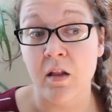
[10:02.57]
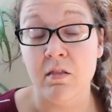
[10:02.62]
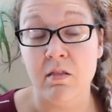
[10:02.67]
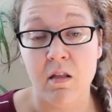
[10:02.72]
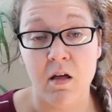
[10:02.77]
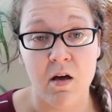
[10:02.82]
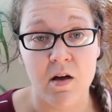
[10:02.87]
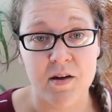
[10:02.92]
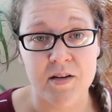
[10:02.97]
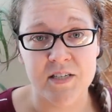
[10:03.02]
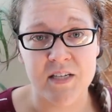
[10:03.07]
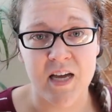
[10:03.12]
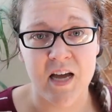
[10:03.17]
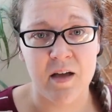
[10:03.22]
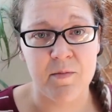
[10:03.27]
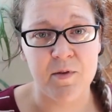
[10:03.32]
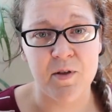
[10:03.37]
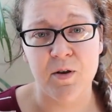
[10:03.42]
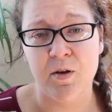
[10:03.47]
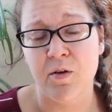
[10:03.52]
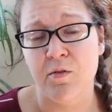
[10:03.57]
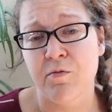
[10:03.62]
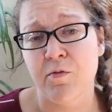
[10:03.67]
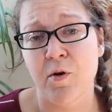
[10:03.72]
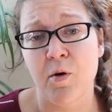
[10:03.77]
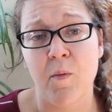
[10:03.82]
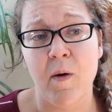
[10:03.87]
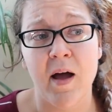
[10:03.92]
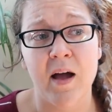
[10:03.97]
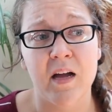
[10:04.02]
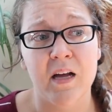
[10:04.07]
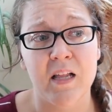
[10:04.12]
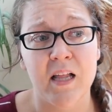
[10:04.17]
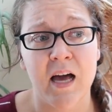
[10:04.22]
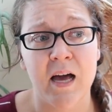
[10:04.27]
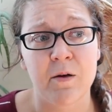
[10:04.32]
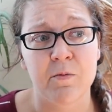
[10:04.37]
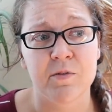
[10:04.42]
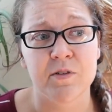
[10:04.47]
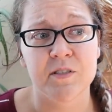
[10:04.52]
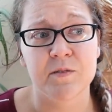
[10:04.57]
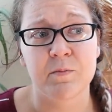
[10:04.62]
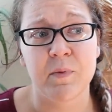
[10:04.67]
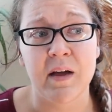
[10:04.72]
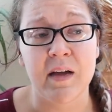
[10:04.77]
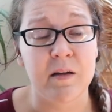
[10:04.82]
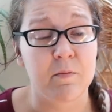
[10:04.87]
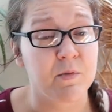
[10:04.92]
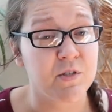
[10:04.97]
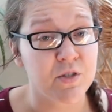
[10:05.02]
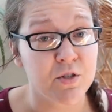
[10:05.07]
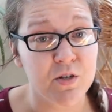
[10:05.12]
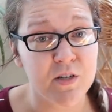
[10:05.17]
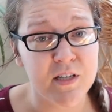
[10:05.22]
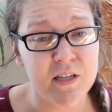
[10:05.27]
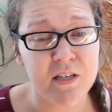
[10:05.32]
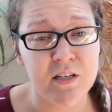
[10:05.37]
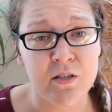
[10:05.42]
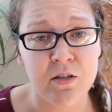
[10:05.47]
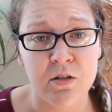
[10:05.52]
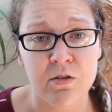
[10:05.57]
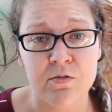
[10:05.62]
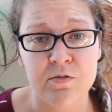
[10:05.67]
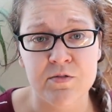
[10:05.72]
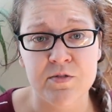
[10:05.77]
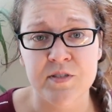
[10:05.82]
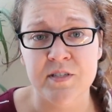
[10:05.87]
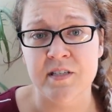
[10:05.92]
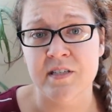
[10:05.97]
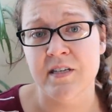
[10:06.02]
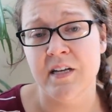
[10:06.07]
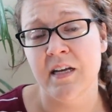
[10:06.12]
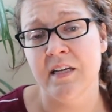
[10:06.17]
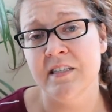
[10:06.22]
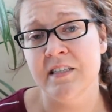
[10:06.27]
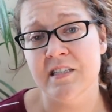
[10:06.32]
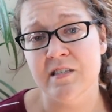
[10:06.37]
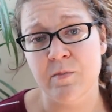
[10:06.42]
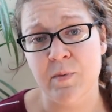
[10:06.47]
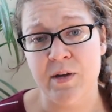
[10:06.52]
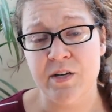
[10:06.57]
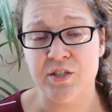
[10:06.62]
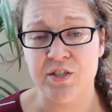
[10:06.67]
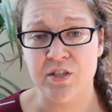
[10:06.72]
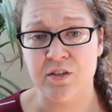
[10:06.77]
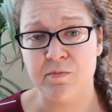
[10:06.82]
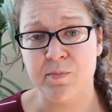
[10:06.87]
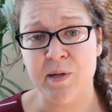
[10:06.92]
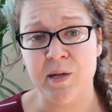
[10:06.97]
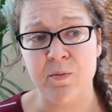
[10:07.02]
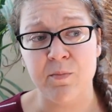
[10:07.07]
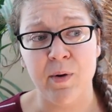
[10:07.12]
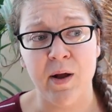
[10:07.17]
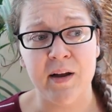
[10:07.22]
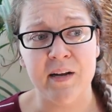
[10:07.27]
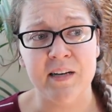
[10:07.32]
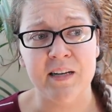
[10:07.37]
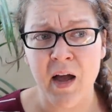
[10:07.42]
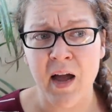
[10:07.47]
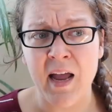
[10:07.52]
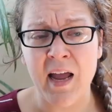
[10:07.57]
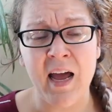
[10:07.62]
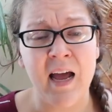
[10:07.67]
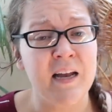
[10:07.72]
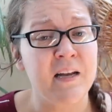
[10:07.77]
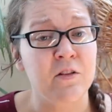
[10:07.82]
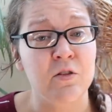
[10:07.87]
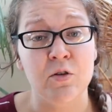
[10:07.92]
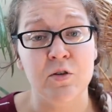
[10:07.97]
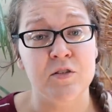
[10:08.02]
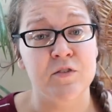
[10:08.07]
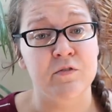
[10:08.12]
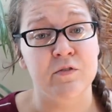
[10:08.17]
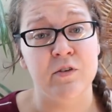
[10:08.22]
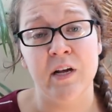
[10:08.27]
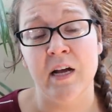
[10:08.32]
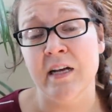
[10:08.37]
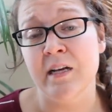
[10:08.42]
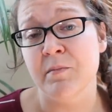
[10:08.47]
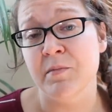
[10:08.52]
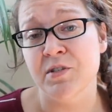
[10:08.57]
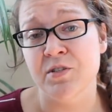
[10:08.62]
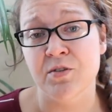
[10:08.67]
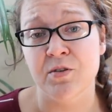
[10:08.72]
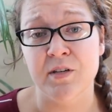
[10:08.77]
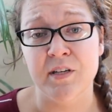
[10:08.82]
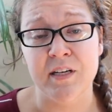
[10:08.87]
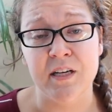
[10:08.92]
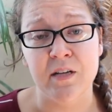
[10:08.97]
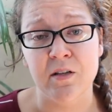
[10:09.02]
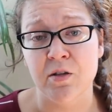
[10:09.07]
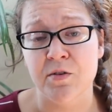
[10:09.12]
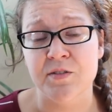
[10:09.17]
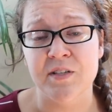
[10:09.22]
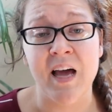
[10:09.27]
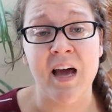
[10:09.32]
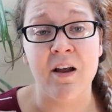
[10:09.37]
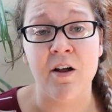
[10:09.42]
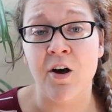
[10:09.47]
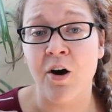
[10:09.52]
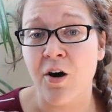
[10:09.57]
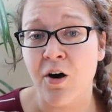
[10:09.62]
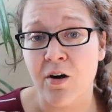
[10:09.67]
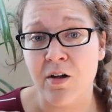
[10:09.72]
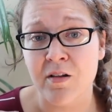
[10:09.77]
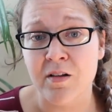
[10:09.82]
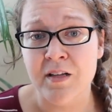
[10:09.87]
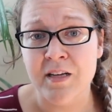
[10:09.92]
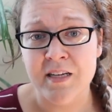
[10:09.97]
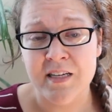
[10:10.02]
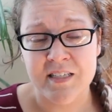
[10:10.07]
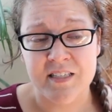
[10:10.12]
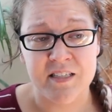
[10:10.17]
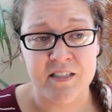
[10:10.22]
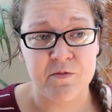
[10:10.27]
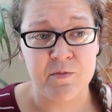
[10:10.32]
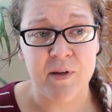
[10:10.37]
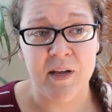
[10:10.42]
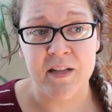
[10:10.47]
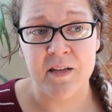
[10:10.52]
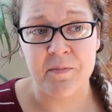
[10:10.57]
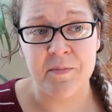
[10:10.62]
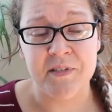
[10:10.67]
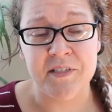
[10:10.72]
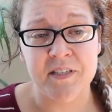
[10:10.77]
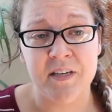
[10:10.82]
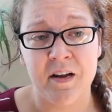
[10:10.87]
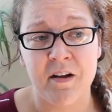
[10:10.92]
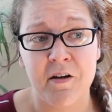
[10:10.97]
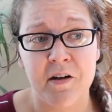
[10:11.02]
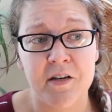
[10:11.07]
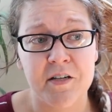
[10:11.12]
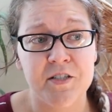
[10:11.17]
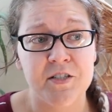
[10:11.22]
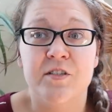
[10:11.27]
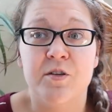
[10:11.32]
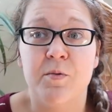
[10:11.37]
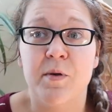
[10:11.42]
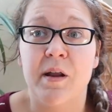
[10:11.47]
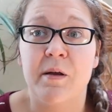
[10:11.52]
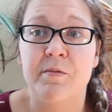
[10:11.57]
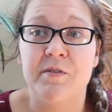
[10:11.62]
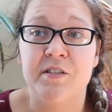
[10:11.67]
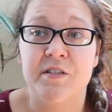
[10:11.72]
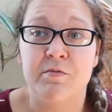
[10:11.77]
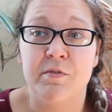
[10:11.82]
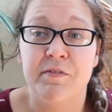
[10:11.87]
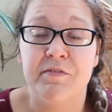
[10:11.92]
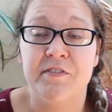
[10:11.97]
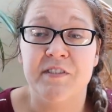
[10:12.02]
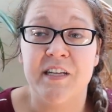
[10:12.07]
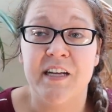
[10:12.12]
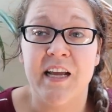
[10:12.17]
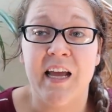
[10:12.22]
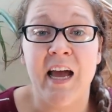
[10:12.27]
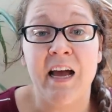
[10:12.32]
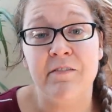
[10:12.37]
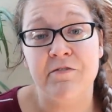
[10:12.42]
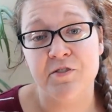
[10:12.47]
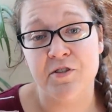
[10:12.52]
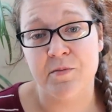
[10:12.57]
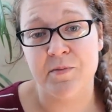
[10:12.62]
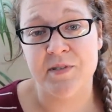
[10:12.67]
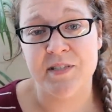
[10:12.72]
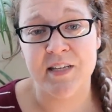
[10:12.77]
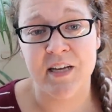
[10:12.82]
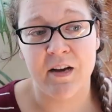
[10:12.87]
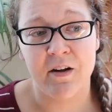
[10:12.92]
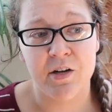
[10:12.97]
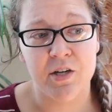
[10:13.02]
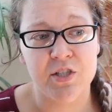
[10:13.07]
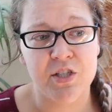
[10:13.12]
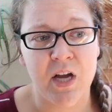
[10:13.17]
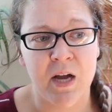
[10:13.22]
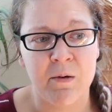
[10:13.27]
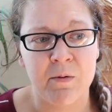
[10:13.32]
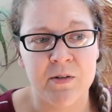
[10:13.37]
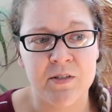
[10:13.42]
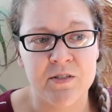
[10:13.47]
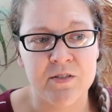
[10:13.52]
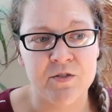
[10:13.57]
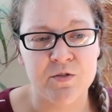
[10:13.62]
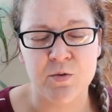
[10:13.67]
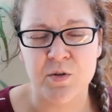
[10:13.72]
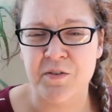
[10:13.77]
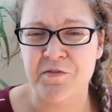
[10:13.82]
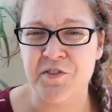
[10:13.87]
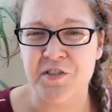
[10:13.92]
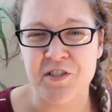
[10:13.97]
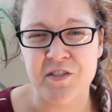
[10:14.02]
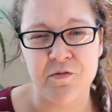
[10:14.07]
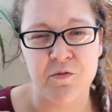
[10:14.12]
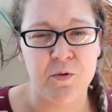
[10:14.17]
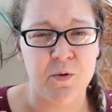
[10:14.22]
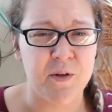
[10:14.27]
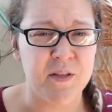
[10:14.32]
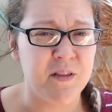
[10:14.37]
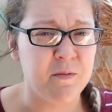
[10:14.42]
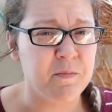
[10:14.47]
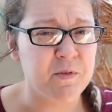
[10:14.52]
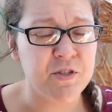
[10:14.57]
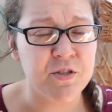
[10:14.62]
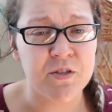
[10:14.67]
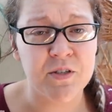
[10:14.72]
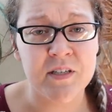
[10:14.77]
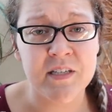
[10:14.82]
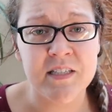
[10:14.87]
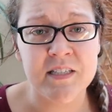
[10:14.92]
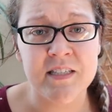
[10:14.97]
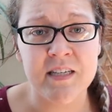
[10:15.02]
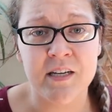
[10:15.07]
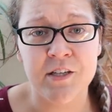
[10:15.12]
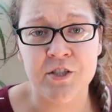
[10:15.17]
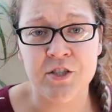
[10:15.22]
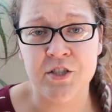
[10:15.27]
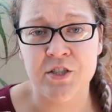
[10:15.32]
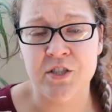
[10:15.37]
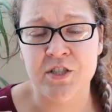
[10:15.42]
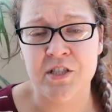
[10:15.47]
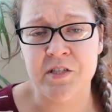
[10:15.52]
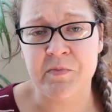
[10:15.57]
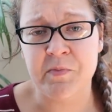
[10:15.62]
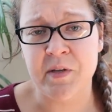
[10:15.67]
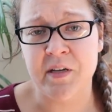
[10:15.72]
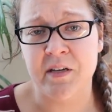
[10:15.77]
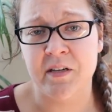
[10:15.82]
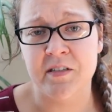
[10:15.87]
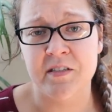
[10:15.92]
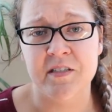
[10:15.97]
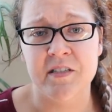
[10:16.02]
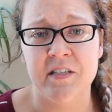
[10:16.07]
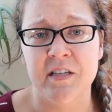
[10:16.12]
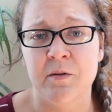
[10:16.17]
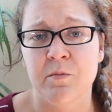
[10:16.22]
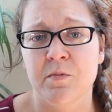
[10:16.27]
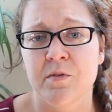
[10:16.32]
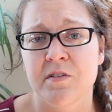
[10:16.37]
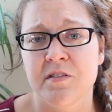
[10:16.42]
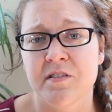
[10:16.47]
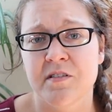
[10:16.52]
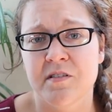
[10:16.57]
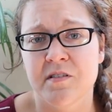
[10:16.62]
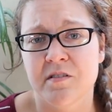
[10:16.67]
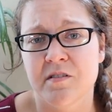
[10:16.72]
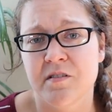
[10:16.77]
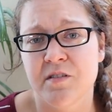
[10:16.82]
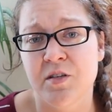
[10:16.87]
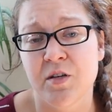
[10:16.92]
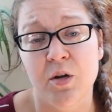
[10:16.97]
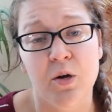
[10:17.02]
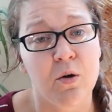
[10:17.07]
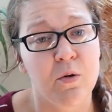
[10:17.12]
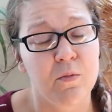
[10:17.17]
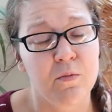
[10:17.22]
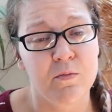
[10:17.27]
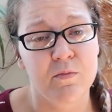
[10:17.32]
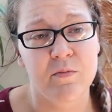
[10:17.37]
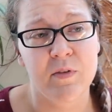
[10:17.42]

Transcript: a long time. You know, for a while I was buying maternity clothes in anticipation of being pregnant. I hadn't looked for any maternity clothes at all since we had the miscarriage. So when I was thrifting after the miscarriage, I would sort of just avoid the maternity section just because it was, you know,